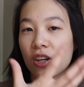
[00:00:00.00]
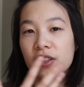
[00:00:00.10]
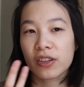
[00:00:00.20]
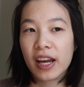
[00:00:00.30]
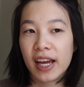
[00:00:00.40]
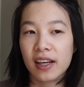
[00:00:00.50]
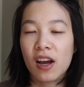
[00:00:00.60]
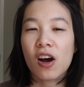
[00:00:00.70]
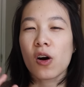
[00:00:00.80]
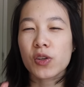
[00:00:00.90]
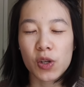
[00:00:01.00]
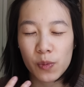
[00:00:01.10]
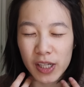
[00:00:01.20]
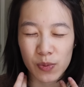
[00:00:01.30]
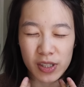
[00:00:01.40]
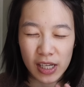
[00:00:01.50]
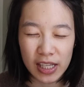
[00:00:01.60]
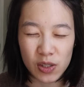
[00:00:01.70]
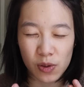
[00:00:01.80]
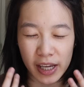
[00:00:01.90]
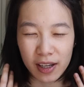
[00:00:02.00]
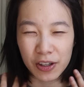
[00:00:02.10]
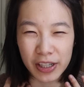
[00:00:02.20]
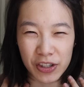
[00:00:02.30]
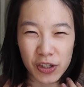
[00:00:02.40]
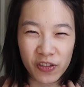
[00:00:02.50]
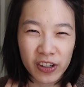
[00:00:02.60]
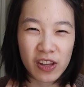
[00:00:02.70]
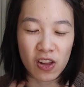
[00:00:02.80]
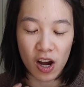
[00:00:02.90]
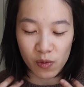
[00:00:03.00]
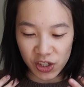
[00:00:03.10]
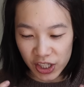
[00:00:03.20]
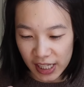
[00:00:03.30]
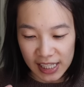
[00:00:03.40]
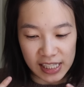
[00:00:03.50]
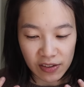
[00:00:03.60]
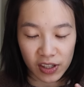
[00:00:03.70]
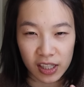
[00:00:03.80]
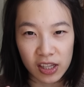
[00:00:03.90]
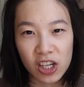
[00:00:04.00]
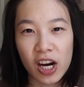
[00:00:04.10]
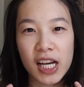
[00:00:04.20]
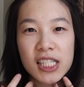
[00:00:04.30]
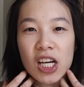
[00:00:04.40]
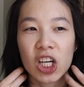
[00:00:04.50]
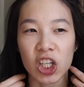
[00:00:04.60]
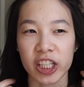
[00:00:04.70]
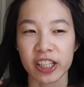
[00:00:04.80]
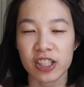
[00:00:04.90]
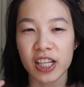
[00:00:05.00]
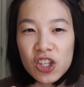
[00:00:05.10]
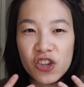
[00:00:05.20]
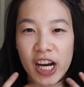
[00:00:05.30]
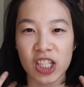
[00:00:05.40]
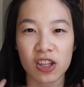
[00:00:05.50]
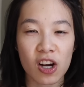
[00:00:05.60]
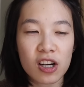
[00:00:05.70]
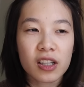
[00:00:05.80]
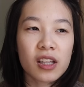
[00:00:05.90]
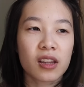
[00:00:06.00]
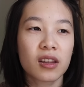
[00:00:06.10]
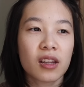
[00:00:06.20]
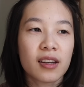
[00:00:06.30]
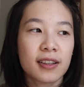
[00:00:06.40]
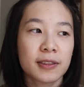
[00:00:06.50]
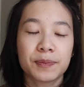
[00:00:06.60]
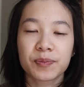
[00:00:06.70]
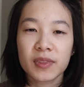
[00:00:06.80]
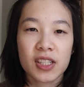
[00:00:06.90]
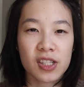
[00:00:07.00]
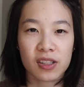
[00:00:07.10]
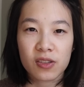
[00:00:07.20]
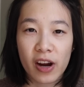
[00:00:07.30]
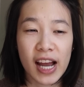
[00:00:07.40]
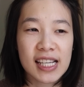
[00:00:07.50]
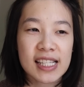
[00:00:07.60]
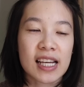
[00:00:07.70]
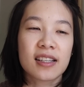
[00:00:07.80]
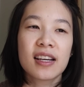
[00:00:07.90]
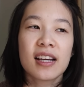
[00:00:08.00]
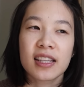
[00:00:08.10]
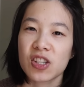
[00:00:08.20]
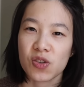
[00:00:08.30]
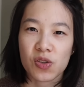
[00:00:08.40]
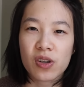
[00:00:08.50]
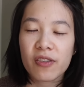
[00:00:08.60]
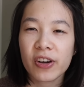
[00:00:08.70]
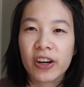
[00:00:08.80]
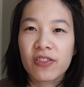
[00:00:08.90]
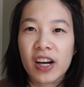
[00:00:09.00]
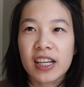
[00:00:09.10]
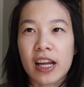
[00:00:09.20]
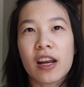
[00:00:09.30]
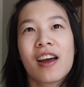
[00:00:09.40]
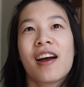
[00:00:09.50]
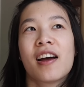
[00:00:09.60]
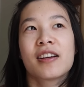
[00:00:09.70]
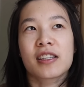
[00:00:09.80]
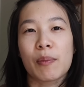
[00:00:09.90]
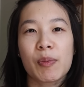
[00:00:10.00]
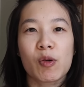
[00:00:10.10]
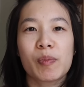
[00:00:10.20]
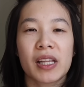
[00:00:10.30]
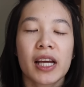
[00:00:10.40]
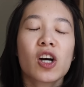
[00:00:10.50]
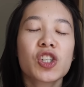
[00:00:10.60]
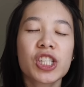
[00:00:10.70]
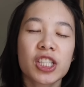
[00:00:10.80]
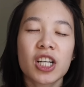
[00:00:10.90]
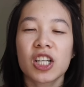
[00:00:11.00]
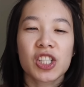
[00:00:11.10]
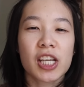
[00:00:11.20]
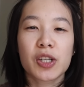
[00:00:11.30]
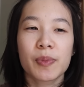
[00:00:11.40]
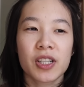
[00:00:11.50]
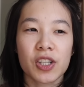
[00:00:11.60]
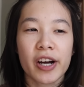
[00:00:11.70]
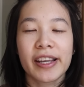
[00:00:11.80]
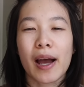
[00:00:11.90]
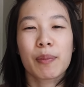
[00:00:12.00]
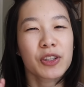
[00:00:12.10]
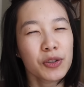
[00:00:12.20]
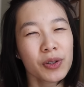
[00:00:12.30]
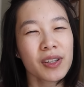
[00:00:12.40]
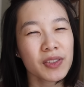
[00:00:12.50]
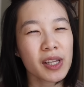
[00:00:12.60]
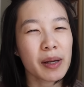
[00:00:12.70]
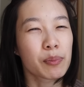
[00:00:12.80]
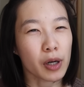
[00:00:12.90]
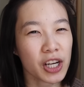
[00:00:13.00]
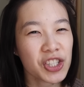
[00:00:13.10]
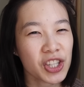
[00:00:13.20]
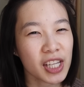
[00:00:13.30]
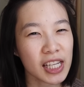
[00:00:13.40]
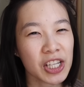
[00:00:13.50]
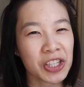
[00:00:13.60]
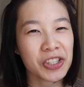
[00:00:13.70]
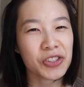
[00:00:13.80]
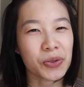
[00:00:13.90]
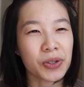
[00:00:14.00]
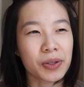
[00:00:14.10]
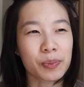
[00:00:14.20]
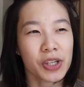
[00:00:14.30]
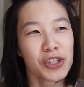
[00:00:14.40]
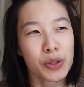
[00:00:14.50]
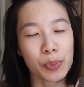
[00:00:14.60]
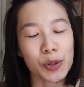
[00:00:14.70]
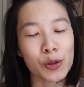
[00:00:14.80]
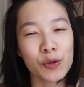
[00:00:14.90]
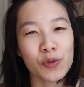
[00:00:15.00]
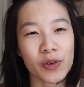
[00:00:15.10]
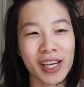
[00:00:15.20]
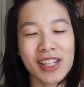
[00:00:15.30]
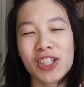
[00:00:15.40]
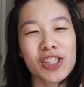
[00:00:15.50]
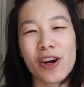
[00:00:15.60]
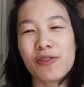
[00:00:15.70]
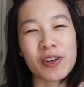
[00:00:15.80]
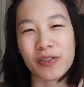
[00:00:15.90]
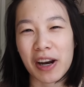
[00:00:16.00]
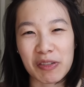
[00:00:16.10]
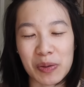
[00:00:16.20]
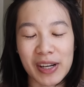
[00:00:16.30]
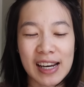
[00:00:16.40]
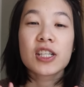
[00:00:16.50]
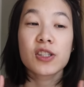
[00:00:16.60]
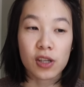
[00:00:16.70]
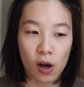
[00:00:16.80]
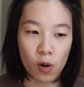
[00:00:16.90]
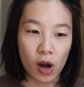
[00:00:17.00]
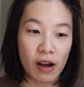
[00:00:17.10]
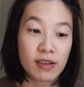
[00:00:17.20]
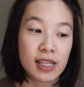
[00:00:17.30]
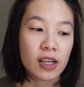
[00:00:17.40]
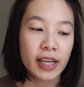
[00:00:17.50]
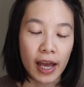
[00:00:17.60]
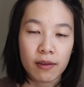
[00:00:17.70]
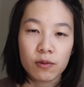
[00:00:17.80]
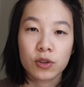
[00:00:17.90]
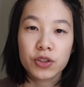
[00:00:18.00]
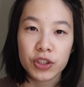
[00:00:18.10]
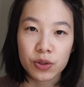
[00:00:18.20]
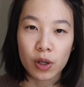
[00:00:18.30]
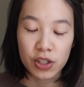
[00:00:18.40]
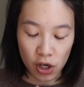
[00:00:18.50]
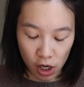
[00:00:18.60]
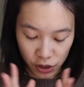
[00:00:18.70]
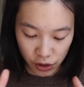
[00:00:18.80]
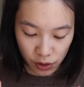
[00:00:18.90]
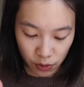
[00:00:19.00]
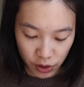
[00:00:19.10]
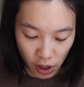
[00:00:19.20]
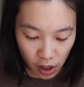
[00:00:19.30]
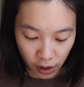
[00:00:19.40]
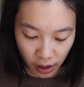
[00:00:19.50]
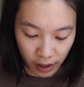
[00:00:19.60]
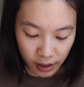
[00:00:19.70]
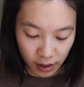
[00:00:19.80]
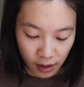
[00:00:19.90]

on her head. Also, because when it's like her ears are fairly long, when she's like sniffing in the grass, her ears get dragged along in the grass, and that's also not very fun. And some people will be like, oh, she's a dog, just let her be a dog. Yeah, but you don't have to like brush the ears or brush the poof, and it's just not fun for everyone. So I was like, okay, we'll do a dog snood, dog hood.